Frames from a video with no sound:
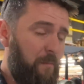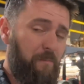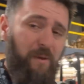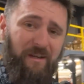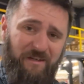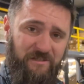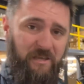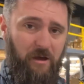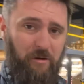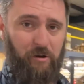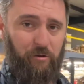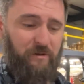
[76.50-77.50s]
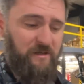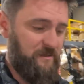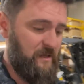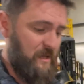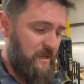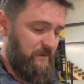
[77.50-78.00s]
big discount on
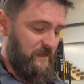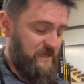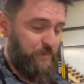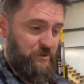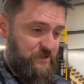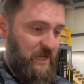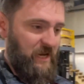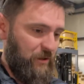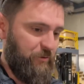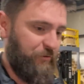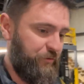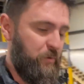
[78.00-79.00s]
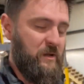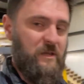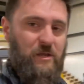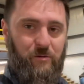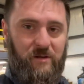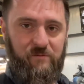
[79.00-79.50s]
this these particular three
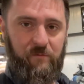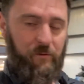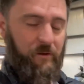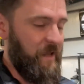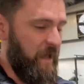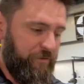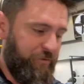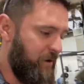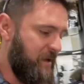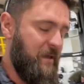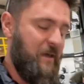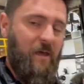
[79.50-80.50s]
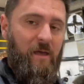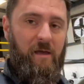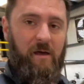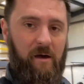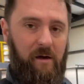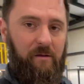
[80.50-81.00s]
units. We've only got three.
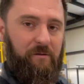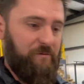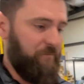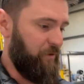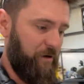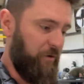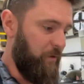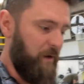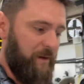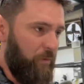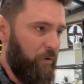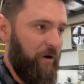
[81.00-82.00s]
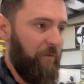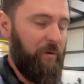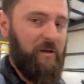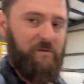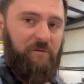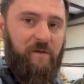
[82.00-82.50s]
Uh, we're not going to do any more of them
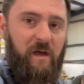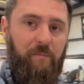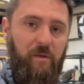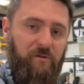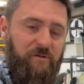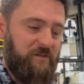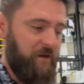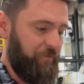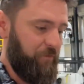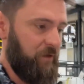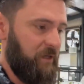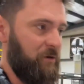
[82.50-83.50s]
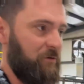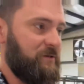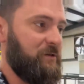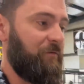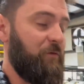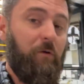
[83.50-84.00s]
because we've got to build stuff for the queue.
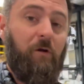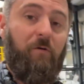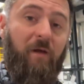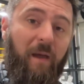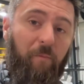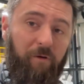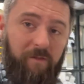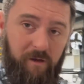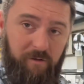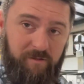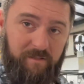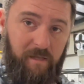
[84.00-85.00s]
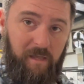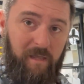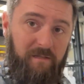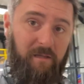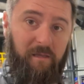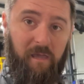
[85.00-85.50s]
So if you want to grab one of those
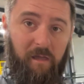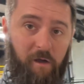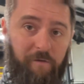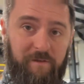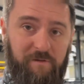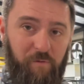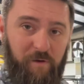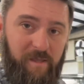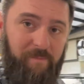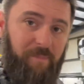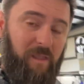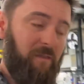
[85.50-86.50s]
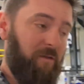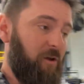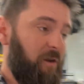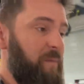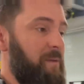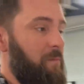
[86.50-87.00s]
to kick off this week, they're
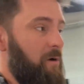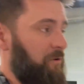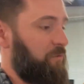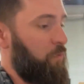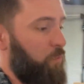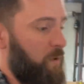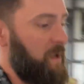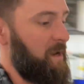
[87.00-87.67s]
going to be marked way